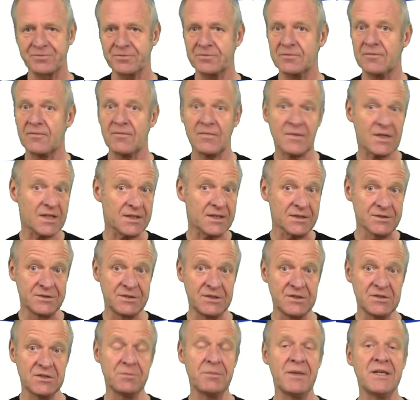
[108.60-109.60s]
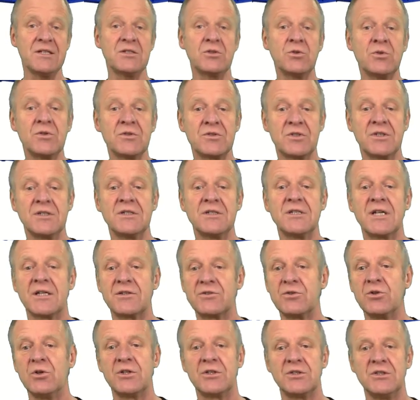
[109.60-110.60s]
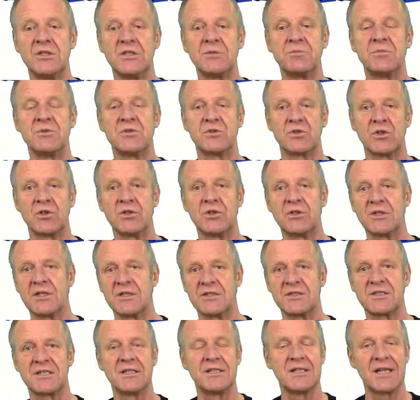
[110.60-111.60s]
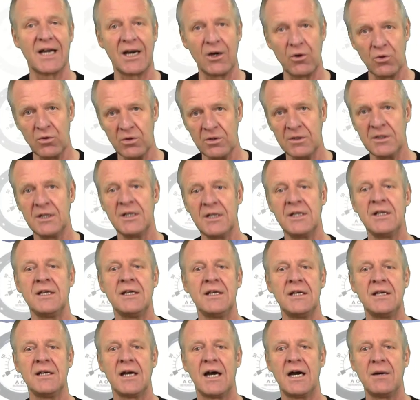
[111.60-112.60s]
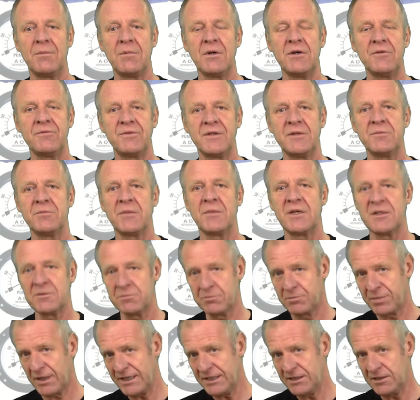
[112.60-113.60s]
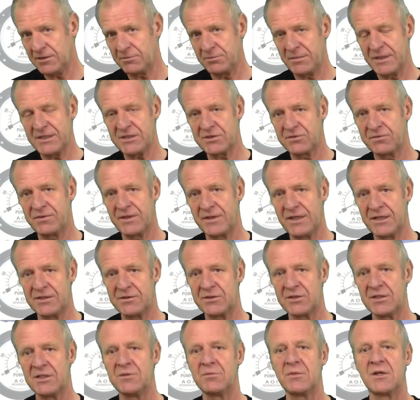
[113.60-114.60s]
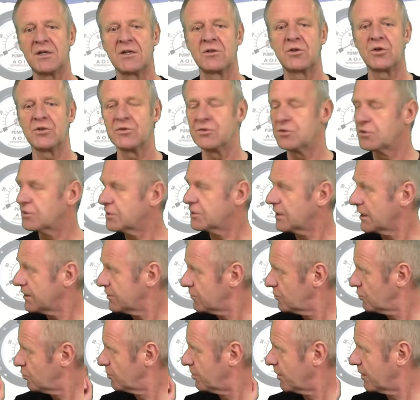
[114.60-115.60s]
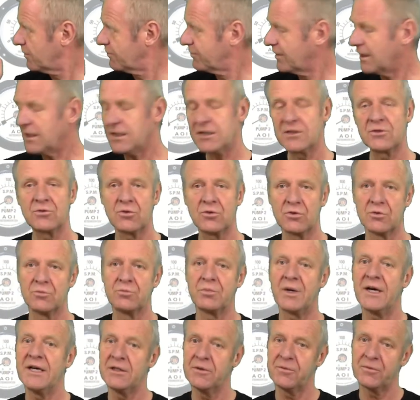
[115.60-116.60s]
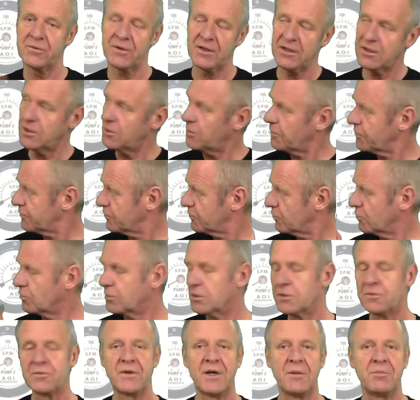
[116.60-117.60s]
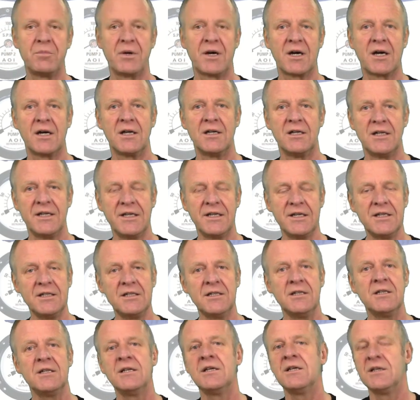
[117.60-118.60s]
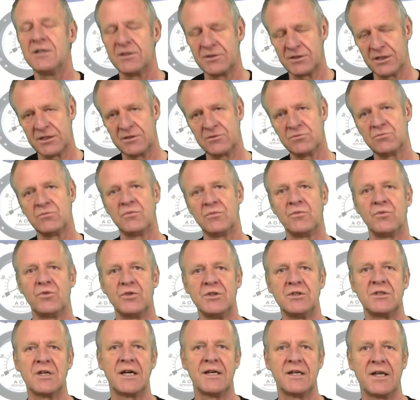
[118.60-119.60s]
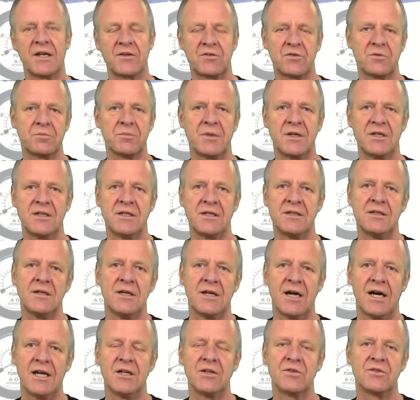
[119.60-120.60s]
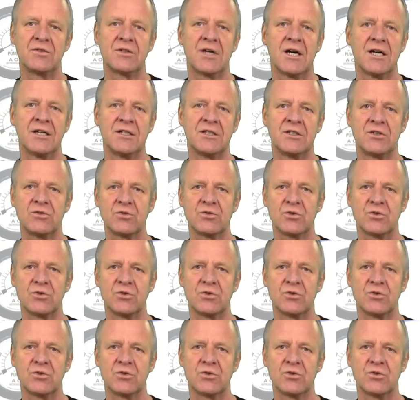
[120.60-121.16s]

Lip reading: Of course, these measurements are not particularly accurate, but if you constantly monitor both measured values, both run approximately parallel, and then everything doesn't look so bad at first. Everything seems to be fine.